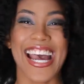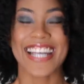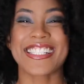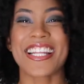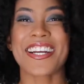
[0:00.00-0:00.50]
Hi
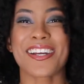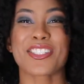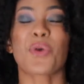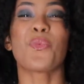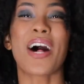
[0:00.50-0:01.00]

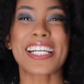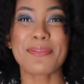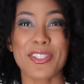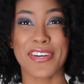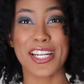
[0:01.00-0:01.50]
hustlers, welcome
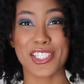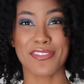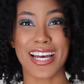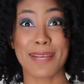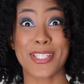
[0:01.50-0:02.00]
to Financial
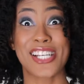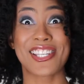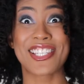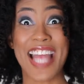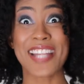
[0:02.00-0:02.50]
Vibes,
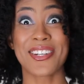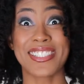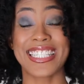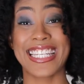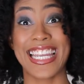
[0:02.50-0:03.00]
a
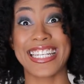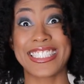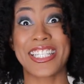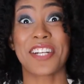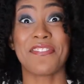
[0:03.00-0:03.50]
channel
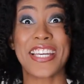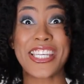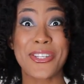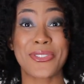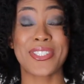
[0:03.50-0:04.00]
dedicated to convey
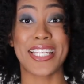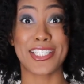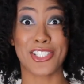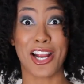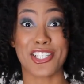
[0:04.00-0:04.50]
you to
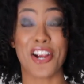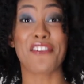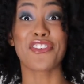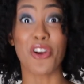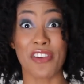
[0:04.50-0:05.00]
take charge
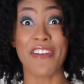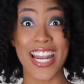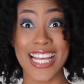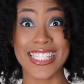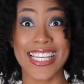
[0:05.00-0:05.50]
of your
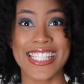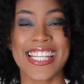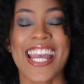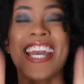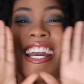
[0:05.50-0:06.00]

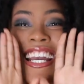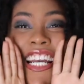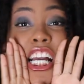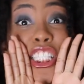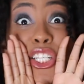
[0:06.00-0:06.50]
finances
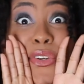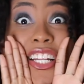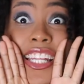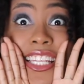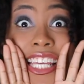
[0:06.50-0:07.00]
because you
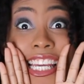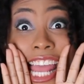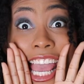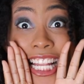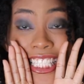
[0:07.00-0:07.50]
really need
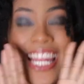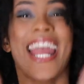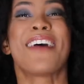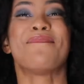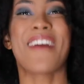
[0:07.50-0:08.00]
it.
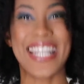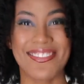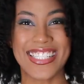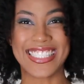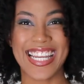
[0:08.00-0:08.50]
My
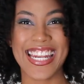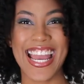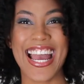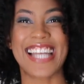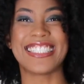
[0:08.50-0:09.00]
name is
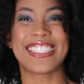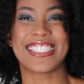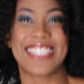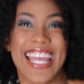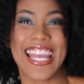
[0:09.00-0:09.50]
Tedya, and
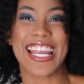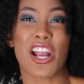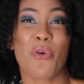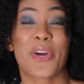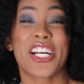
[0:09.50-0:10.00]

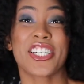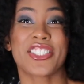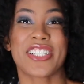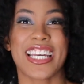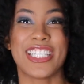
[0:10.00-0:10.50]
today we're gonna
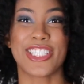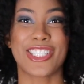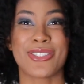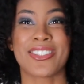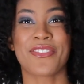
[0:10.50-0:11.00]
look
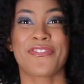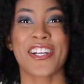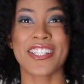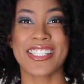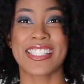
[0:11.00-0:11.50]
into the
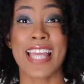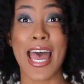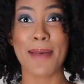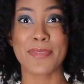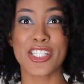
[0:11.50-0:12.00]
first
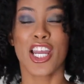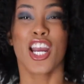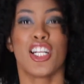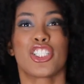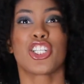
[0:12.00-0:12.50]
steps
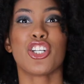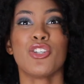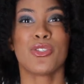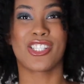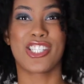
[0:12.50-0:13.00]

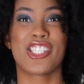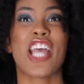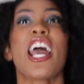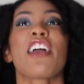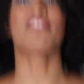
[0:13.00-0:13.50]
to
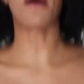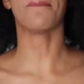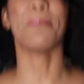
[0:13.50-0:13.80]
save